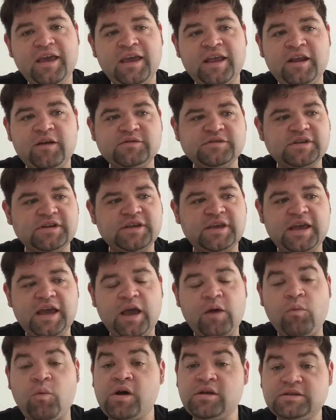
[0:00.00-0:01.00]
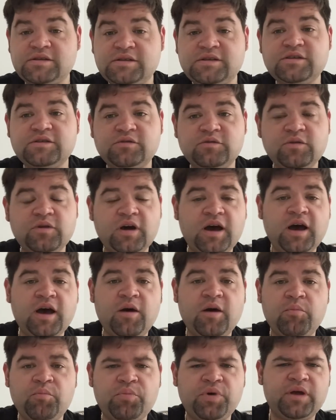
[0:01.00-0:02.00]
And I was like, yeah, I want to,
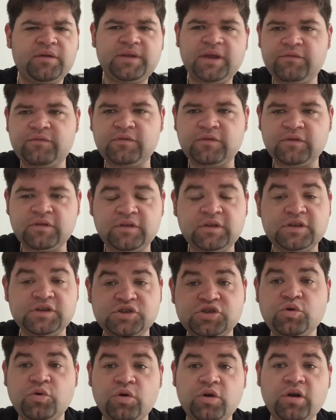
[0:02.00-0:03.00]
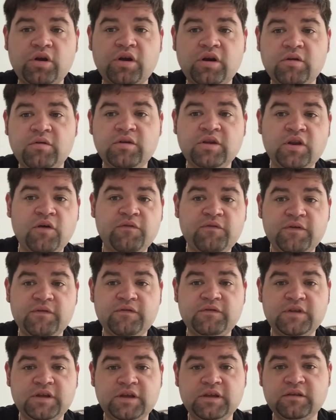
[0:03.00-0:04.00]
but definitely shorter,
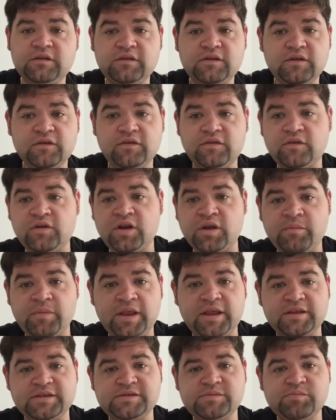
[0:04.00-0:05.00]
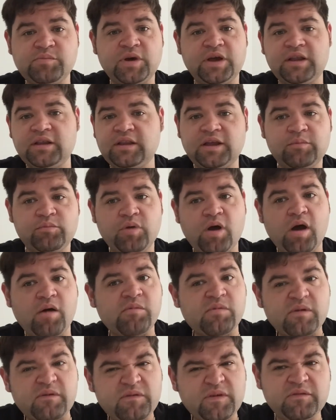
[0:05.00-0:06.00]
15 to 30 minutes, but like
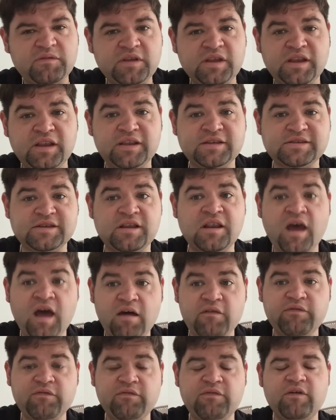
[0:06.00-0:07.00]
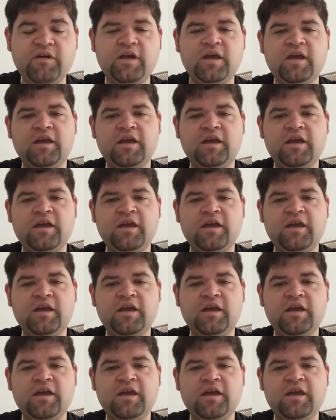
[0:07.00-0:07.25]
probably 15 is enough.